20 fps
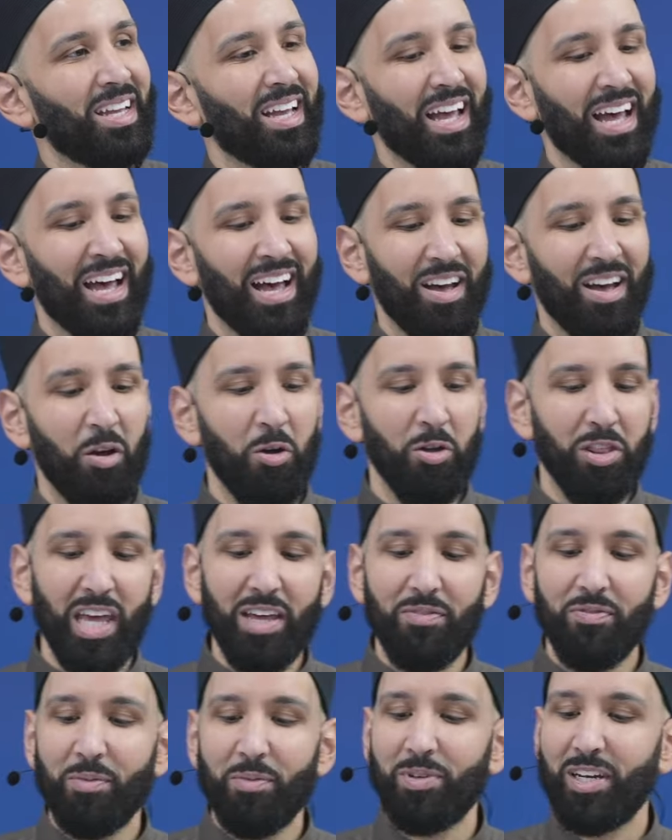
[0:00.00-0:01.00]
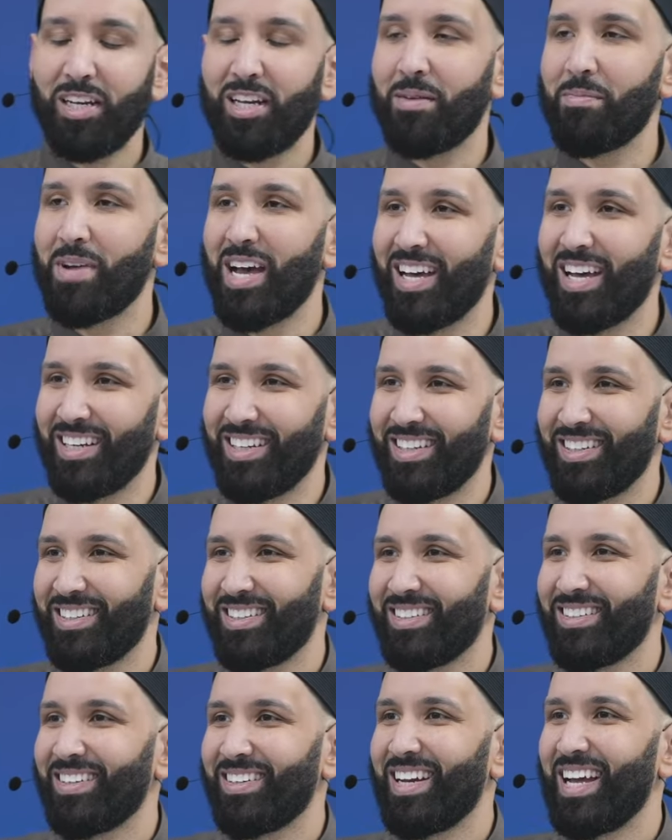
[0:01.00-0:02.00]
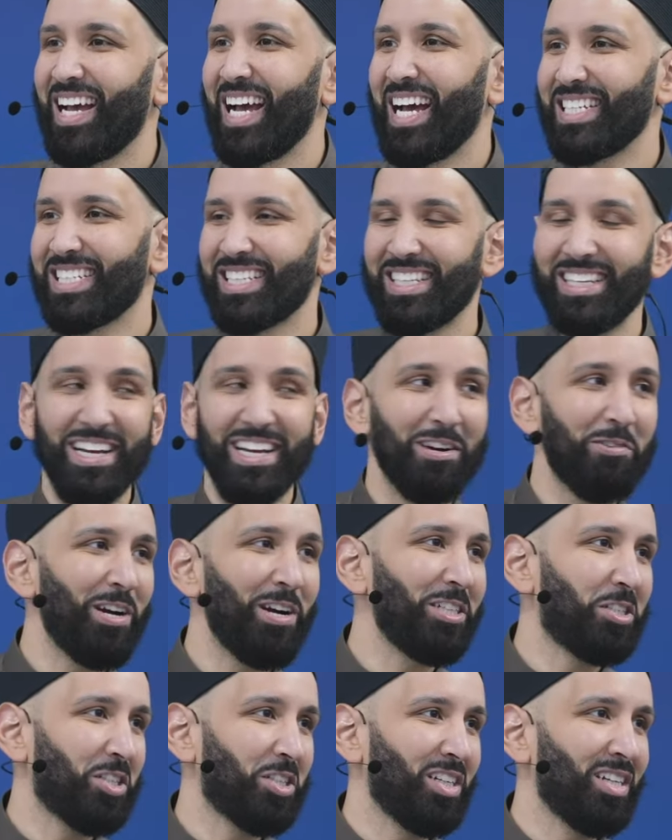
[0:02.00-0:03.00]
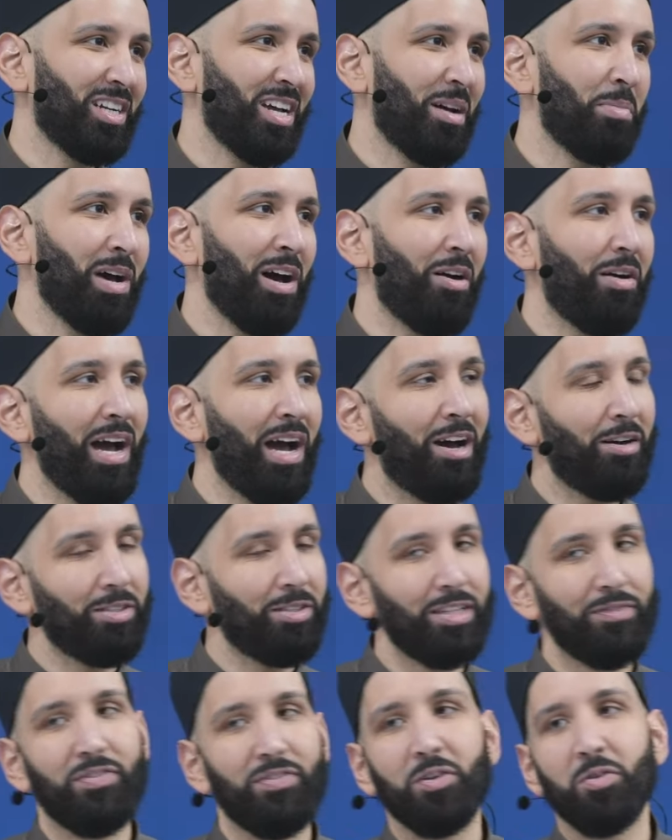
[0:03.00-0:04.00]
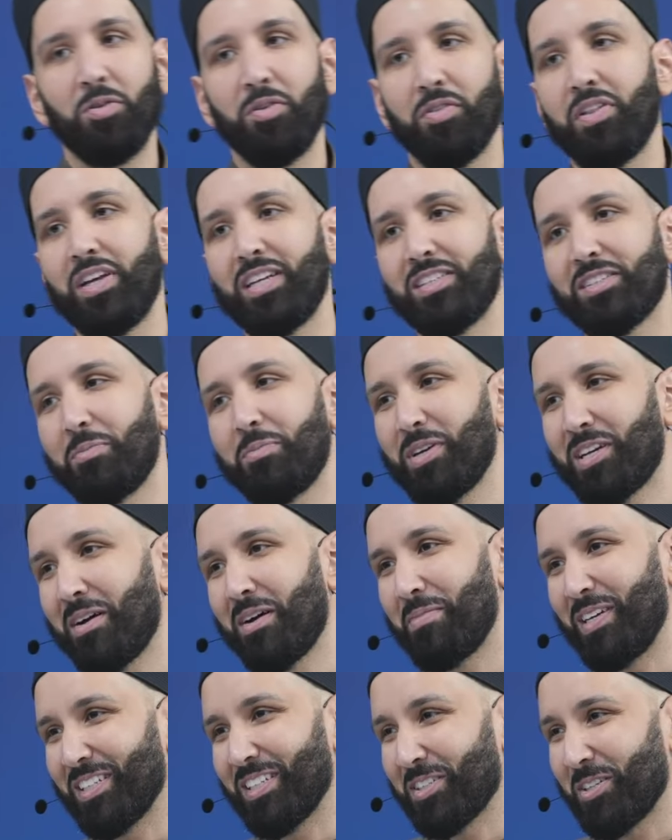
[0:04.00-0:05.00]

Hudhayfa ibn al-Yaman has the narration about how difficult things are becoming.